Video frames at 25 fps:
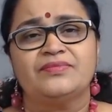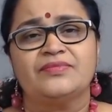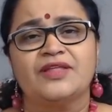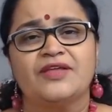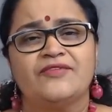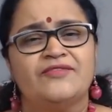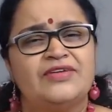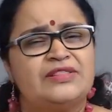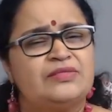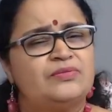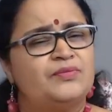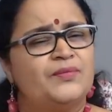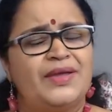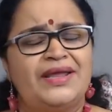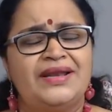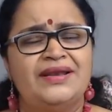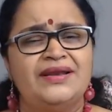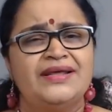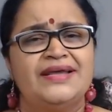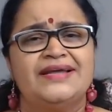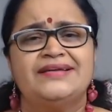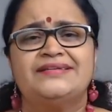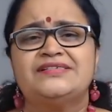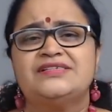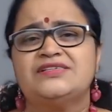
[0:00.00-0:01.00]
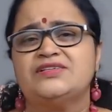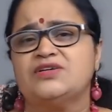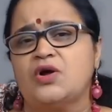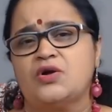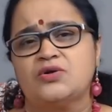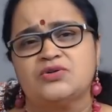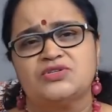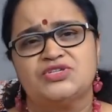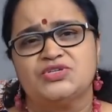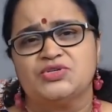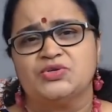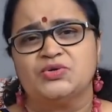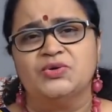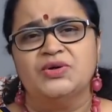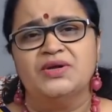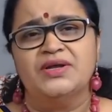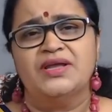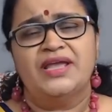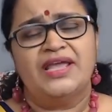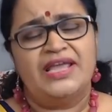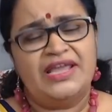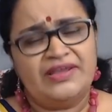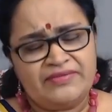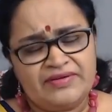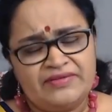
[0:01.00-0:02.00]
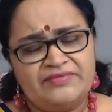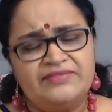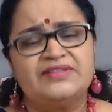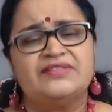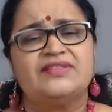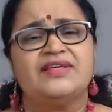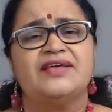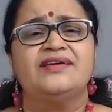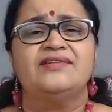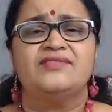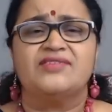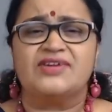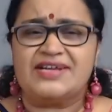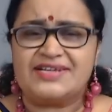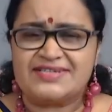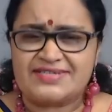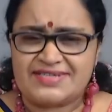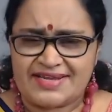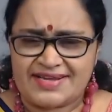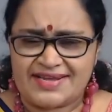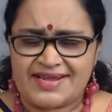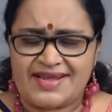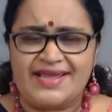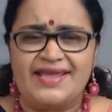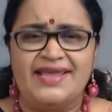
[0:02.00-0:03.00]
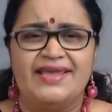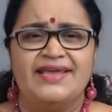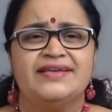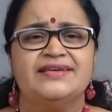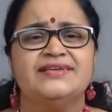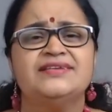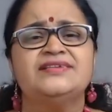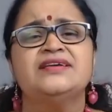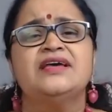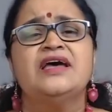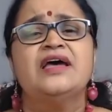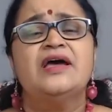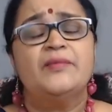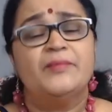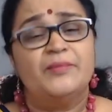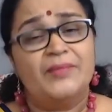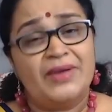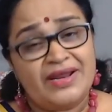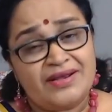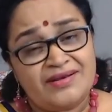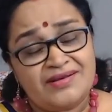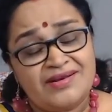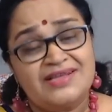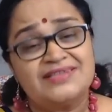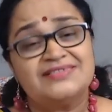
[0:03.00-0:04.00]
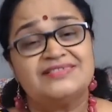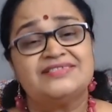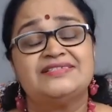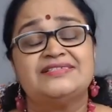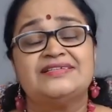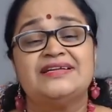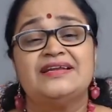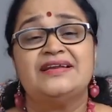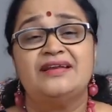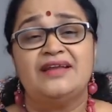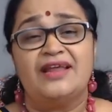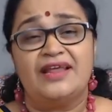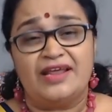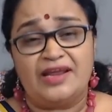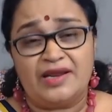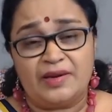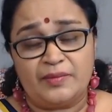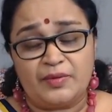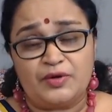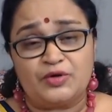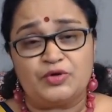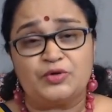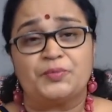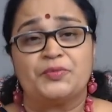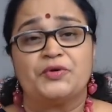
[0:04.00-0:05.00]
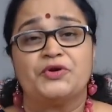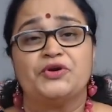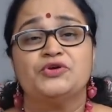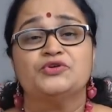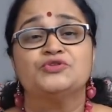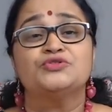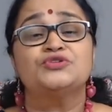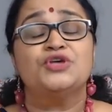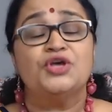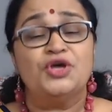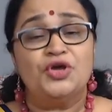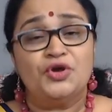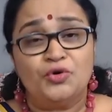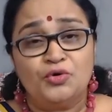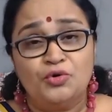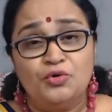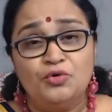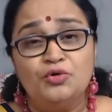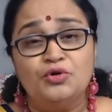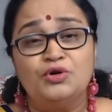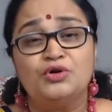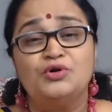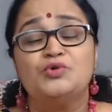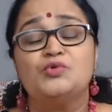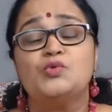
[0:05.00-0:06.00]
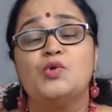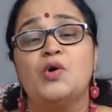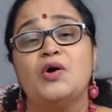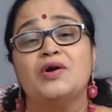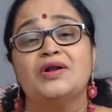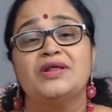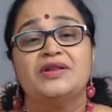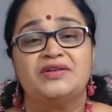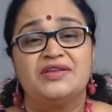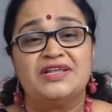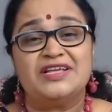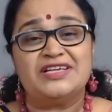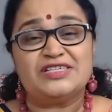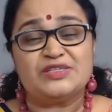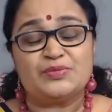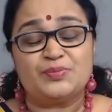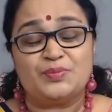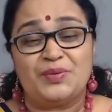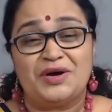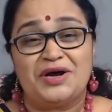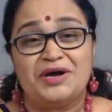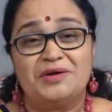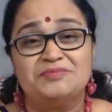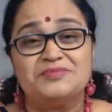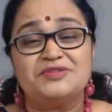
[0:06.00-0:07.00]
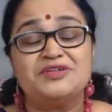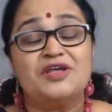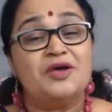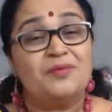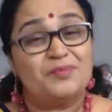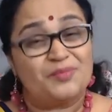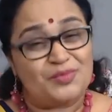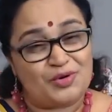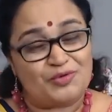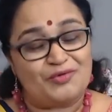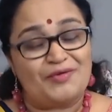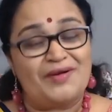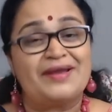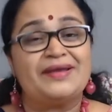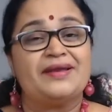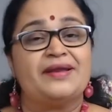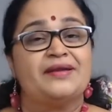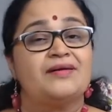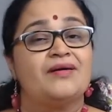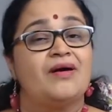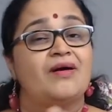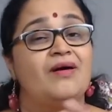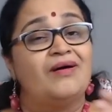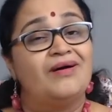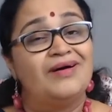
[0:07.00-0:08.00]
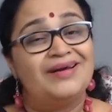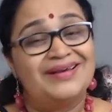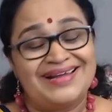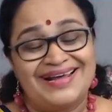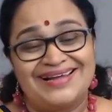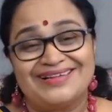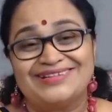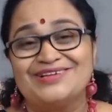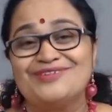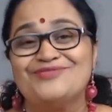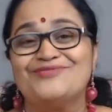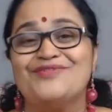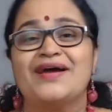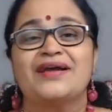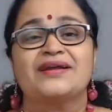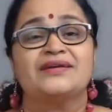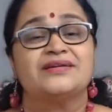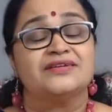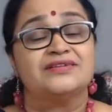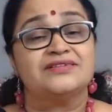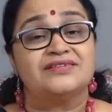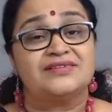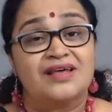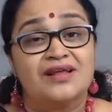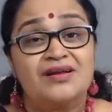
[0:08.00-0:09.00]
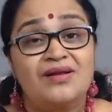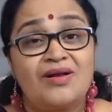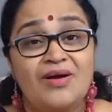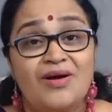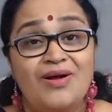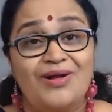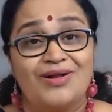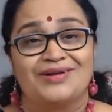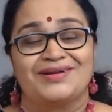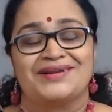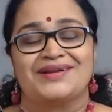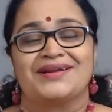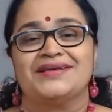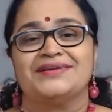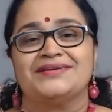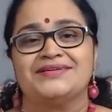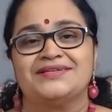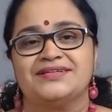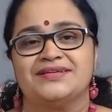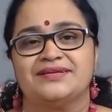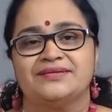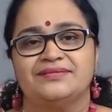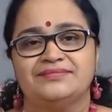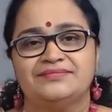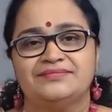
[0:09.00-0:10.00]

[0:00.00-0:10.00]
With men, it's not so. Even with increasing age, men are still able to produce good quality sperms, provided all other factors are all right.